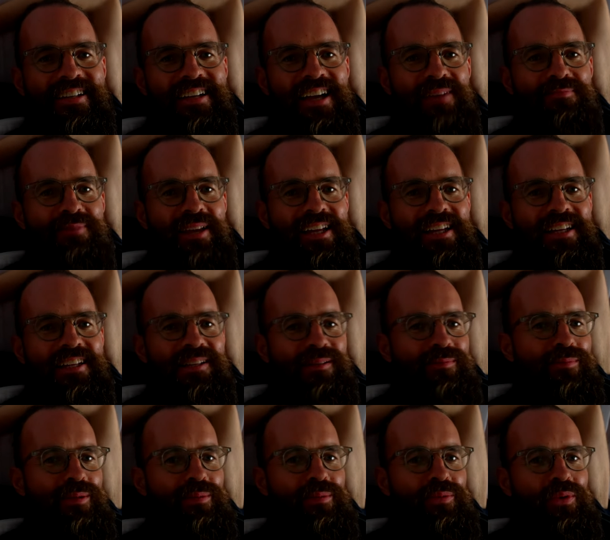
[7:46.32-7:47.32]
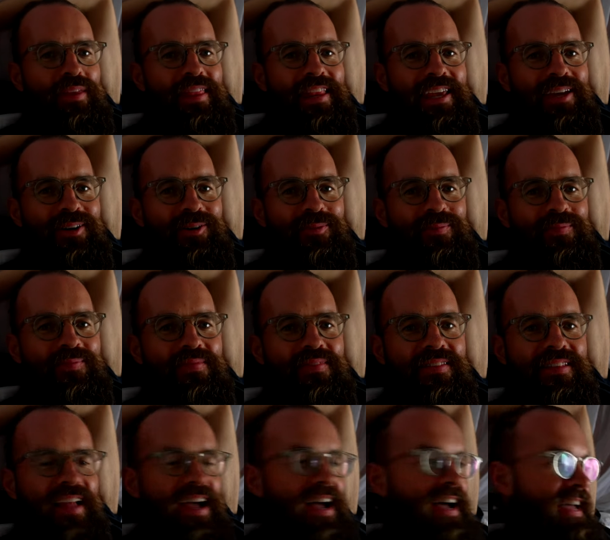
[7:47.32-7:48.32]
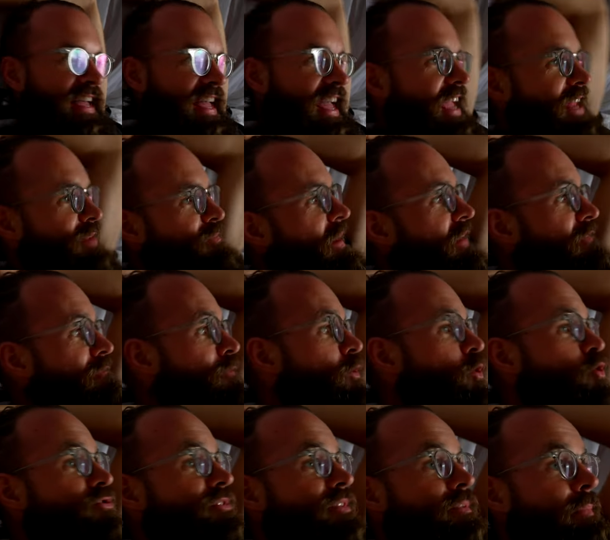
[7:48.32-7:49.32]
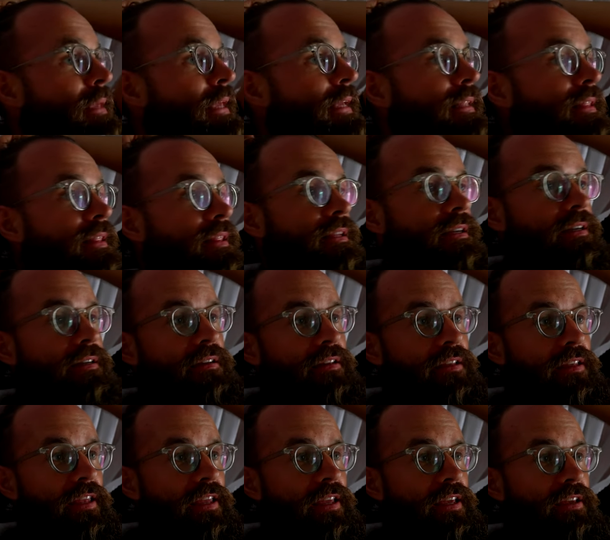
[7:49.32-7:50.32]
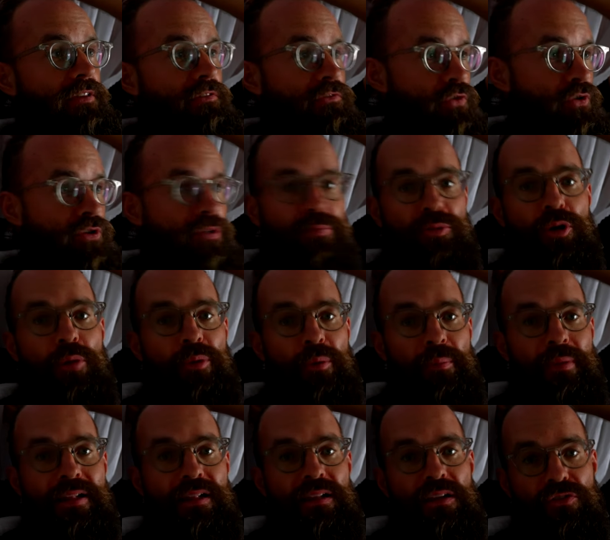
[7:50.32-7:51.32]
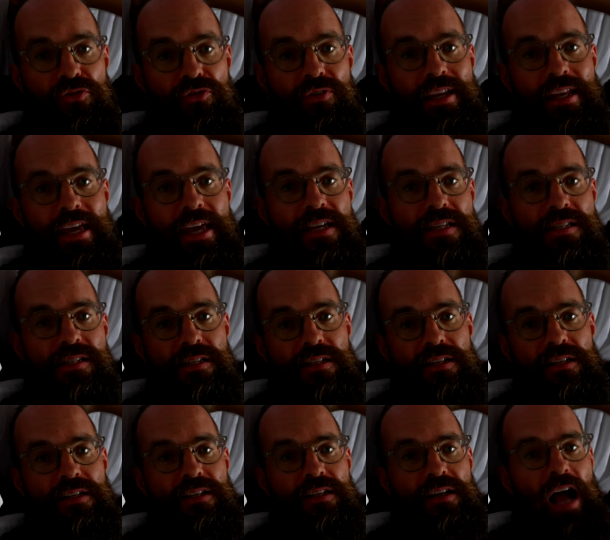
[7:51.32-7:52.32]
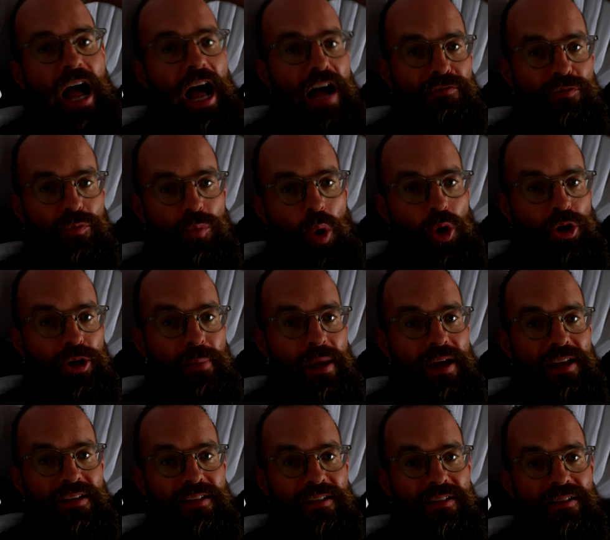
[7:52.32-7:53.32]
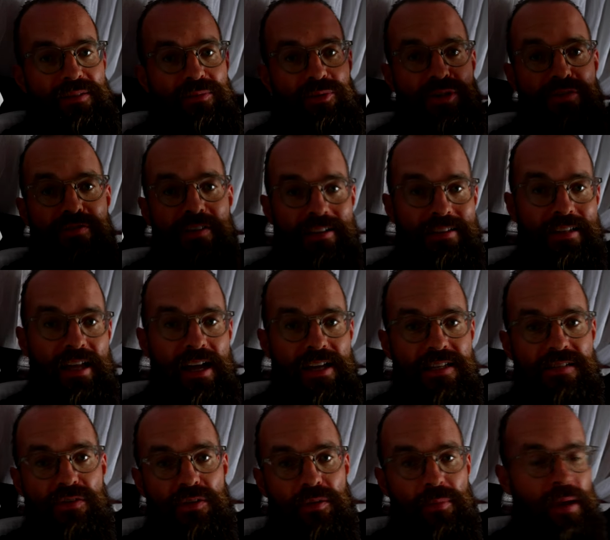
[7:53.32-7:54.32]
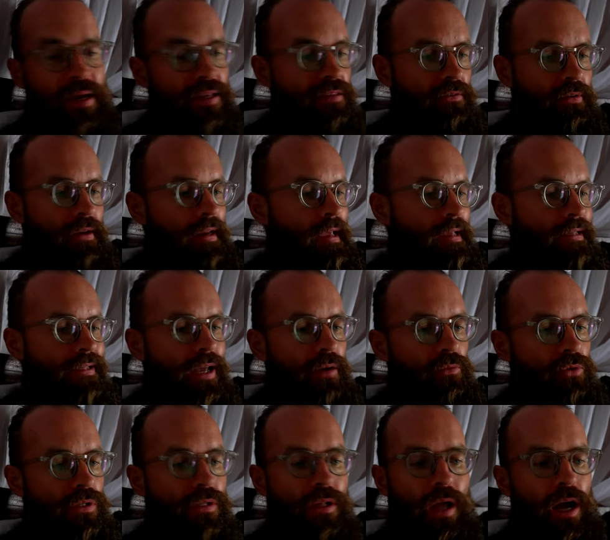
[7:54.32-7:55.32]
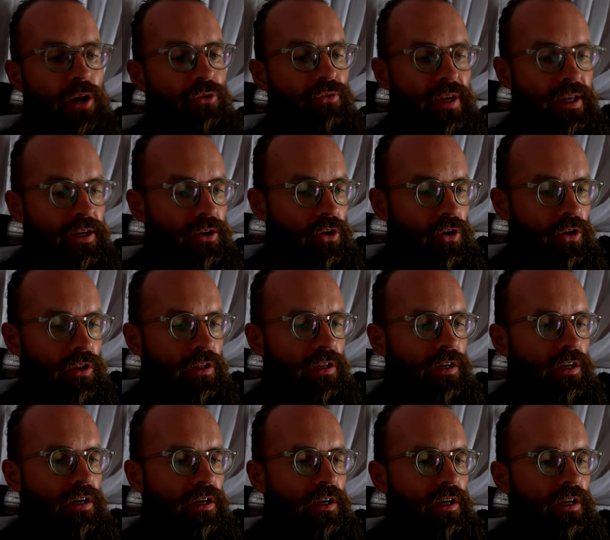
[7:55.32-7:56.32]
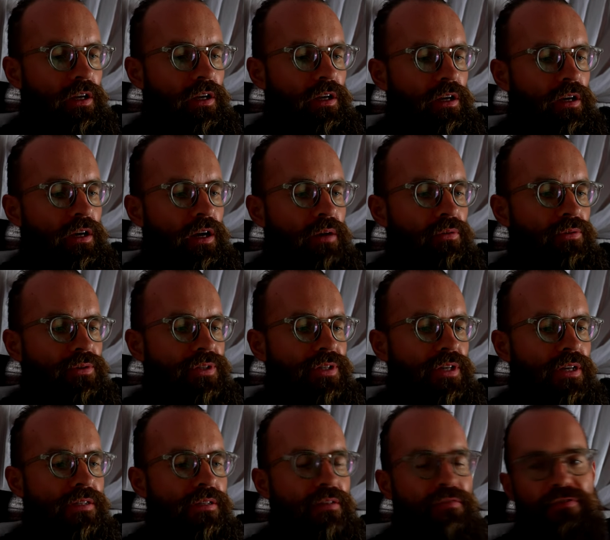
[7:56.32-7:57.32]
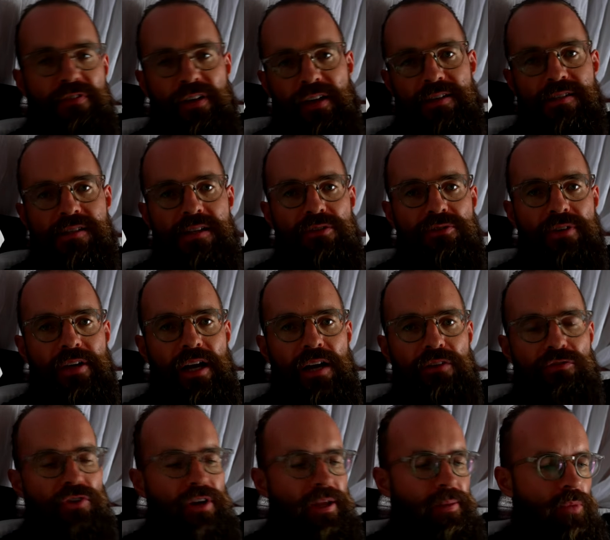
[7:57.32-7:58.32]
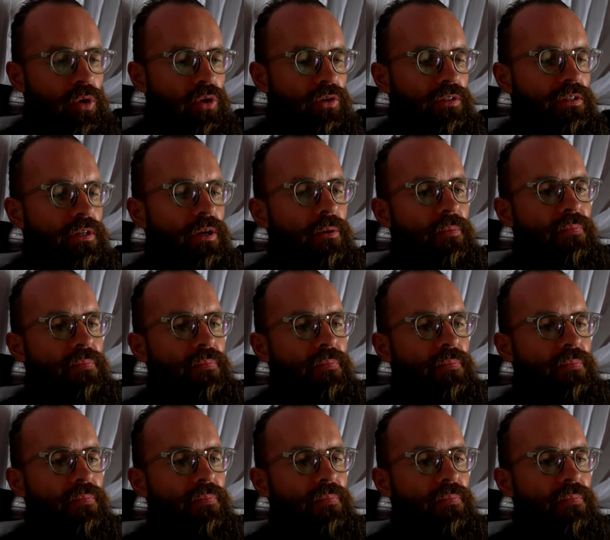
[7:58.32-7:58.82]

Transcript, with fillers: I played a little bit with Leo. I ate my first proper meal in 3 days. Half a watermelon, which felt nice. For the past 3 days, I wasn't hungry at all. I was just in fasting recovering mode.